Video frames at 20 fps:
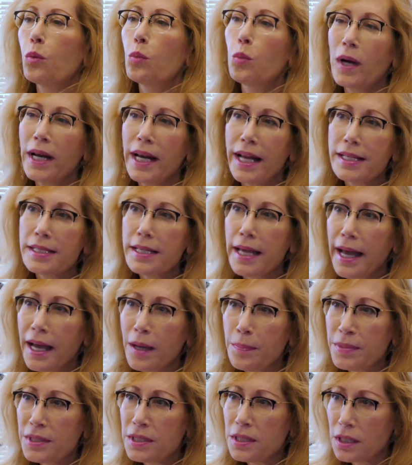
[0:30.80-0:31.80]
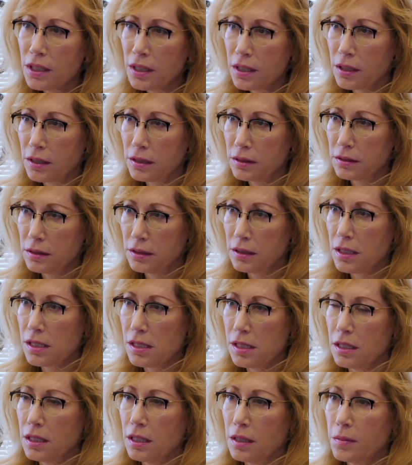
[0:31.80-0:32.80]
What has happened here in the
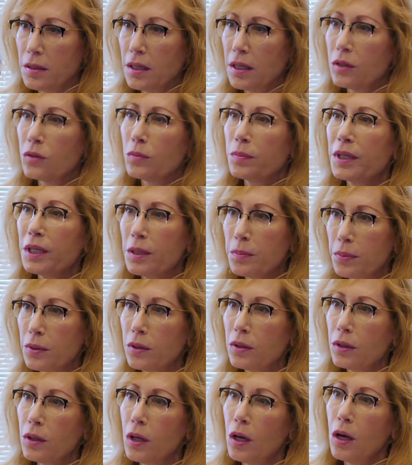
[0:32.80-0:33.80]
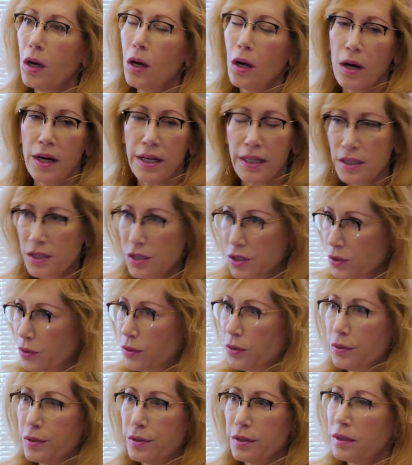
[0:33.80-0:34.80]
city? People are
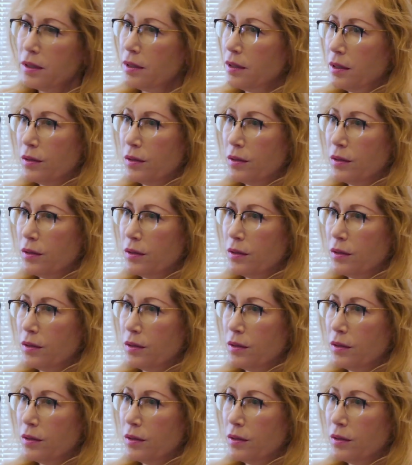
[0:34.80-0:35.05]
concerned.